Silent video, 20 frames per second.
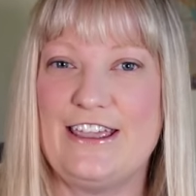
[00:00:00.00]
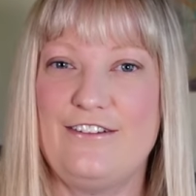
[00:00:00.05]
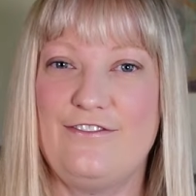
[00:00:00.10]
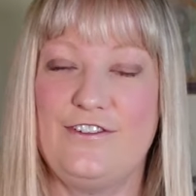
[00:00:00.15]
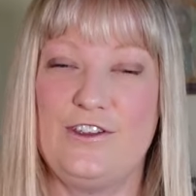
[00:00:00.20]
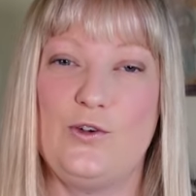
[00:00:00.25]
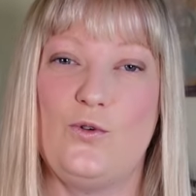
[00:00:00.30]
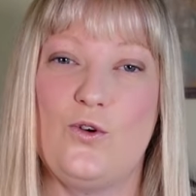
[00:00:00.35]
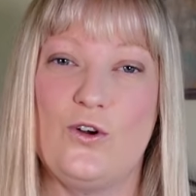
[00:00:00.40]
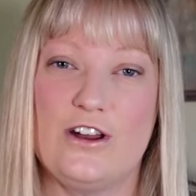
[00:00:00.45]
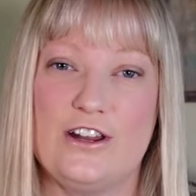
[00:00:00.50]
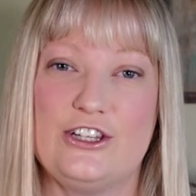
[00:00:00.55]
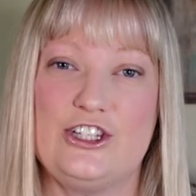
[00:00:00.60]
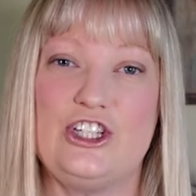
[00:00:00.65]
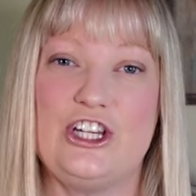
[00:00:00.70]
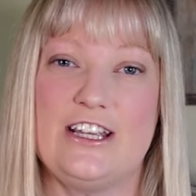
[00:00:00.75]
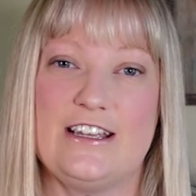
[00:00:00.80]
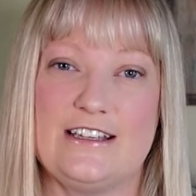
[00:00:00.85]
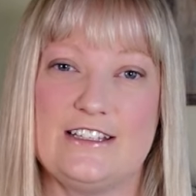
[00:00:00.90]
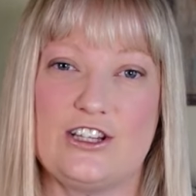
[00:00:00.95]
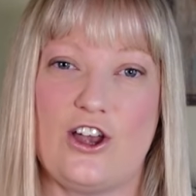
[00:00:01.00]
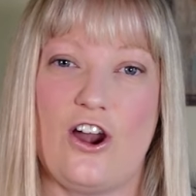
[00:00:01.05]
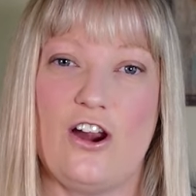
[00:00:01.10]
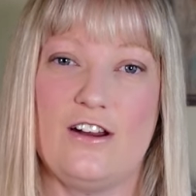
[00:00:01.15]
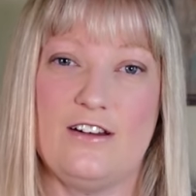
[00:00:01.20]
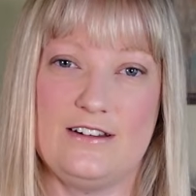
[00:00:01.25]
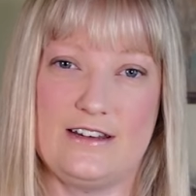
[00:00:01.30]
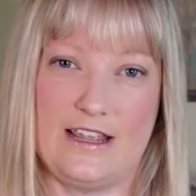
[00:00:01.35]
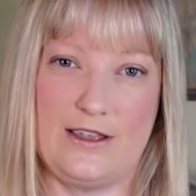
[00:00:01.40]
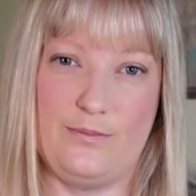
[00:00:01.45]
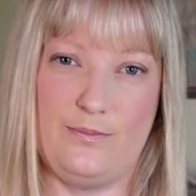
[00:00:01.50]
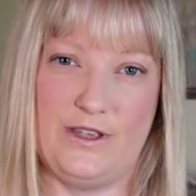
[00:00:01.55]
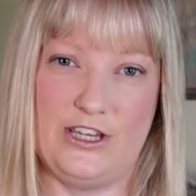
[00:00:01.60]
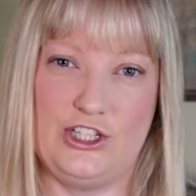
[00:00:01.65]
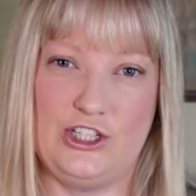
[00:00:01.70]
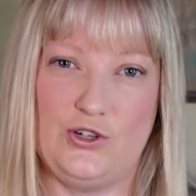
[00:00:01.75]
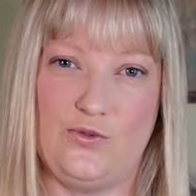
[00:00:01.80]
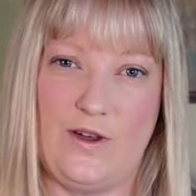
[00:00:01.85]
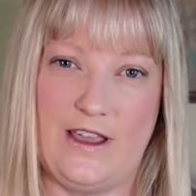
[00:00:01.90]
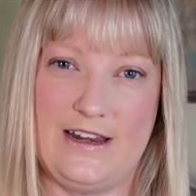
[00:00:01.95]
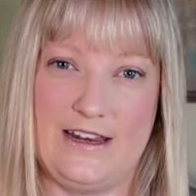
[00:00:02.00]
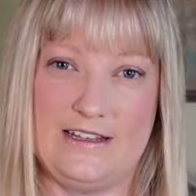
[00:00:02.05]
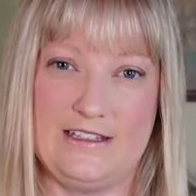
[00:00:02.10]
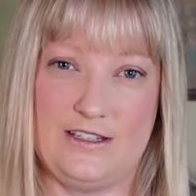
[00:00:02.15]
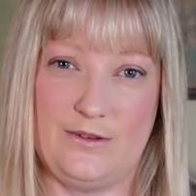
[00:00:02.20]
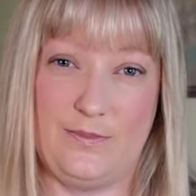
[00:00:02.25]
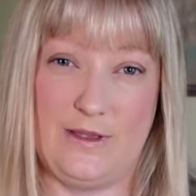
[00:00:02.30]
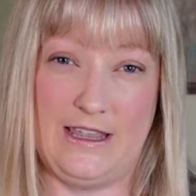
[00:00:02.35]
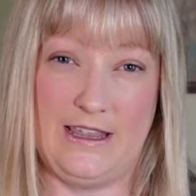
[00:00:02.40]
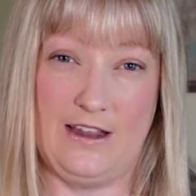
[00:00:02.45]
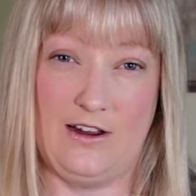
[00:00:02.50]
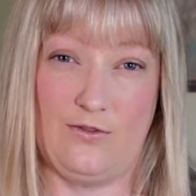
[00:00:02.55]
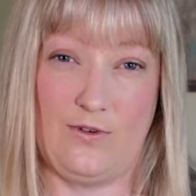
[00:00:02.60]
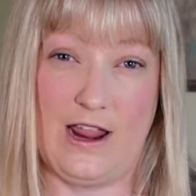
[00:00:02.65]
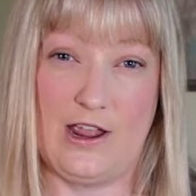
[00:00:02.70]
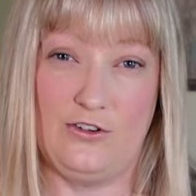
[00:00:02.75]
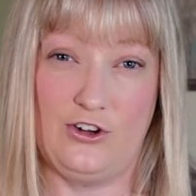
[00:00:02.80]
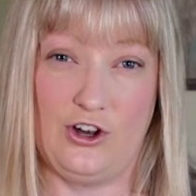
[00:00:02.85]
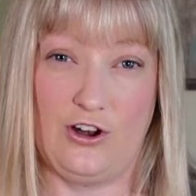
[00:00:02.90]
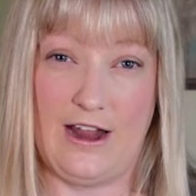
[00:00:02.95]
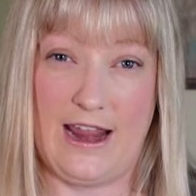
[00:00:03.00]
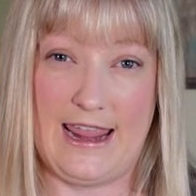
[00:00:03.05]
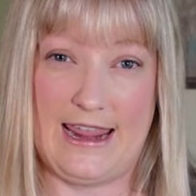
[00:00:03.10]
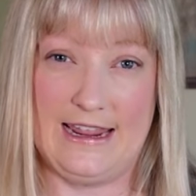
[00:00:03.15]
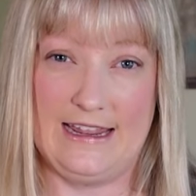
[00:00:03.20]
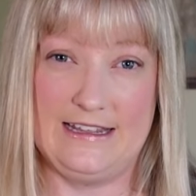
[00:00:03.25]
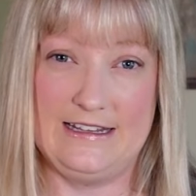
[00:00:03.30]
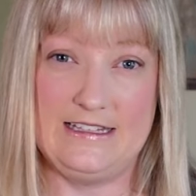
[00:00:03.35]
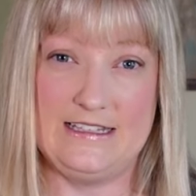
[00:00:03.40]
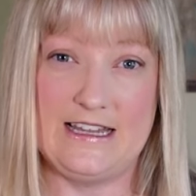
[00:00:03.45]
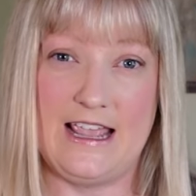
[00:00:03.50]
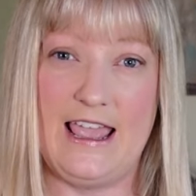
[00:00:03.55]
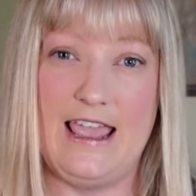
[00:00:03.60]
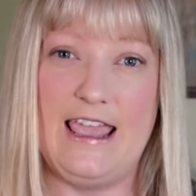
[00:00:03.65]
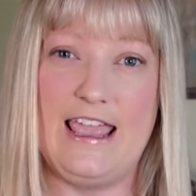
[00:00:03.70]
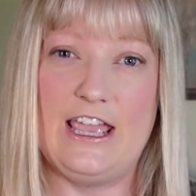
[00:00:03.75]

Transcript: if your chicks aren't habituated to being around your hands